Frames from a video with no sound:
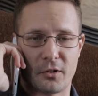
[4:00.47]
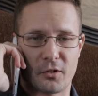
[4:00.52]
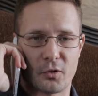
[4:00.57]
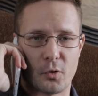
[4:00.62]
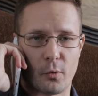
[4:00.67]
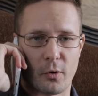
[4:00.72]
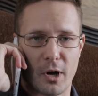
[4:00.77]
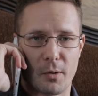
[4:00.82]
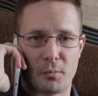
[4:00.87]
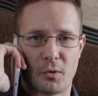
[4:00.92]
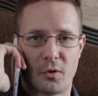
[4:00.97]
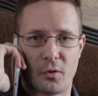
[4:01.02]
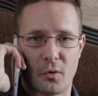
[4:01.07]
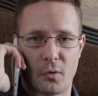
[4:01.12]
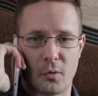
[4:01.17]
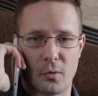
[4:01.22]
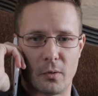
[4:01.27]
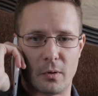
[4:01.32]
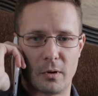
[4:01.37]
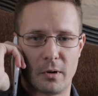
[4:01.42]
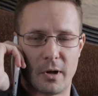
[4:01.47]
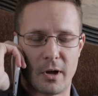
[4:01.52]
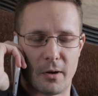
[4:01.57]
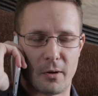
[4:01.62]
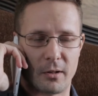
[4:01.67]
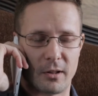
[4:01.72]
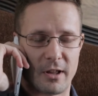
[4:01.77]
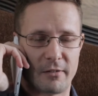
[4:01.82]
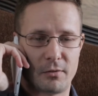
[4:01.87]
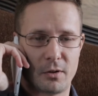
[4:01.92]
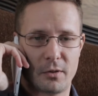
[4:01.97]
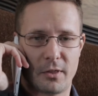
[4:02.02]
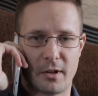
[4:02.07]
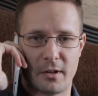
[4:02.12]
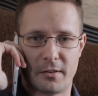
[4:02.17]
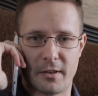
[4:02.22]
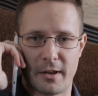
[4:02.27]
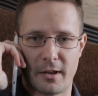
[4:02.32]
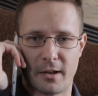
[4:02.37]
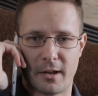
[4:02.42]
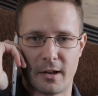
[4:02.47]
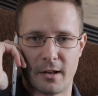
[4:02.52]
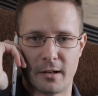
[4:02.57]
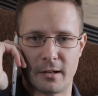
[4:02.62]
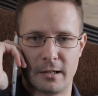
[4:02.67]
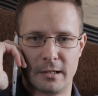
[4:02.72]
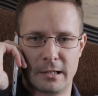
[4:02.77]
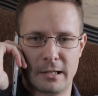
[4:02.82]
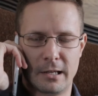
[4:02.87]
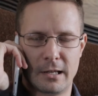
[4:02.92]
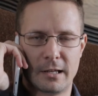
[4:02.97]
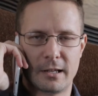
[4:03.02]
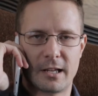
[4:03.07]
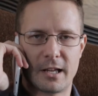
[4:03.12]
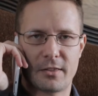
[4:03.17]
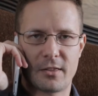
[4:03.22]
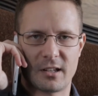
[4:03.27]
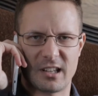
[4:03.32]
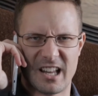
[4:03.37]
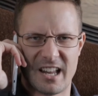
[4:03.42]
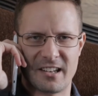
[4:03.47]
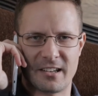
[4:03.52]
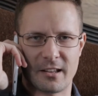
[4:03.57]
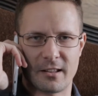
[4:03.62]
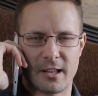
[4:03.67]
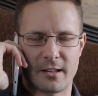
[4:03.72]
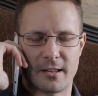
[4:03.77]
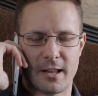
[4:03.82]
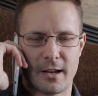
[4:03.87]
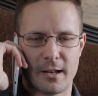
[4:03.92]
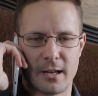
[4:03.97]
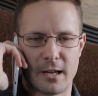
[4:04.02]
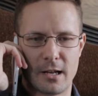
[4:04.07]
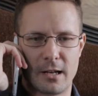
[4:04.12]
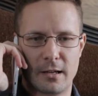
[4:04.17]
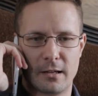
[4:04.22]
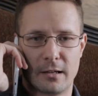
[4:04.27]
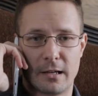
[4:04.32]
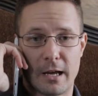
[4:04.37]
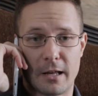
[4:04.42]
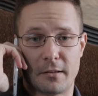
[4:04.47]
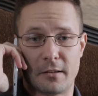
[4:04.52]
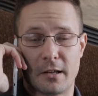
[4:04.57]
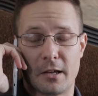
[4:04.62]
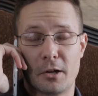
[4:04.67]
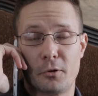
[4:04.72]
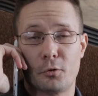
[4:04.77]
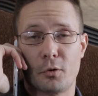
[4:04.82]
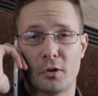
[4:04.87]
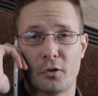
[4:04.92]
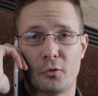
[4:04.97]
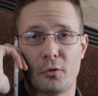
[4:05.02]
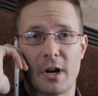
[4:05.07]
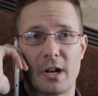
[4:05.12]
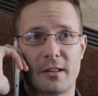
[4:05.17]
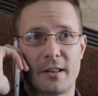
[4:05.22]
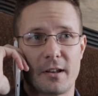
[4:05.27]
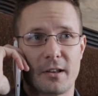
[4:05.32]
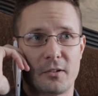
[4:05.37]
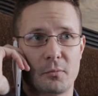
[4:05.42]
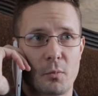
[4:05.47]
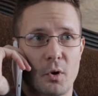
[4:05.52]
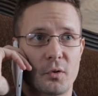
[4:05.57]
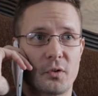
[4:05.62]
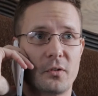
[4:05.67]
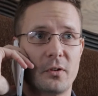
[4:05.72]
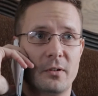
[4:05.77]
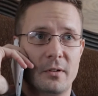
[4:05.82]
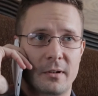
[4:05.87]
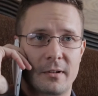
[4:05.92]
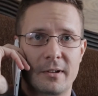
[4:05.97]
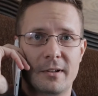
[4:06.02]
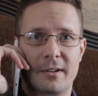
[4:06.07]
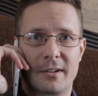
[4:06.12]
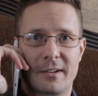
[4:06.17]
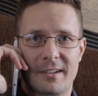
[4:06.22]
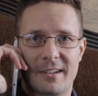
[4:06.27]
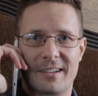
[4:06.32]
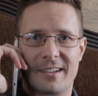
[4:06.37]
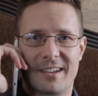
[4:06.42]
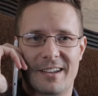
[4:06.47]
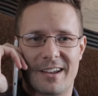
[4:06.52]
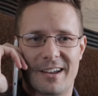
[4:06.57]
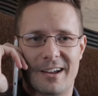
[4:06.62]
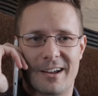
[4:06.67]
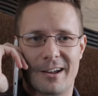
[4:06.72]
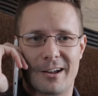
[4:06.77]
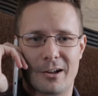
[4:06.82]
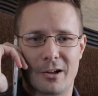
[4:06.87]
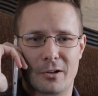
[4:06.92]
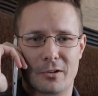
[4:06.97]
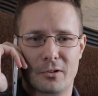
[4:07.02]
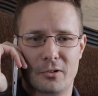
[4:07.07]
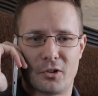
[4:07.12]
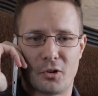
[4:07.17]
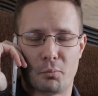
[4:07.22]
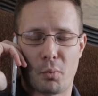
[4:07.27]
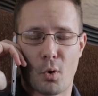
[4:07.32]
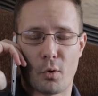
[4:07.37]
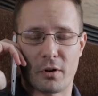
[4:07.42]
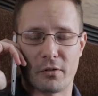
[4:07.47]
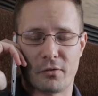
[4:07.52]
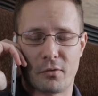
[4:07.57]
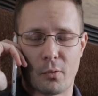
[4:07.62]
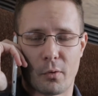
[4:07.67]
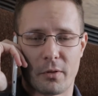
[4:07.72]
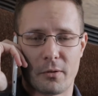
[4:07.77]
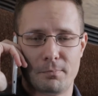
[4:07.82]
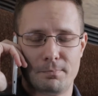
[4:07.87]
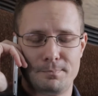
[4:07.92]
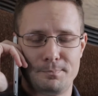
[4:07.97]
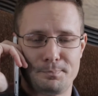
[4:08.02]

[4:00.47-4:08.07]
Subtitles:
score up to a level that they can get the lending that they need at the interest rate that is most supportive for them."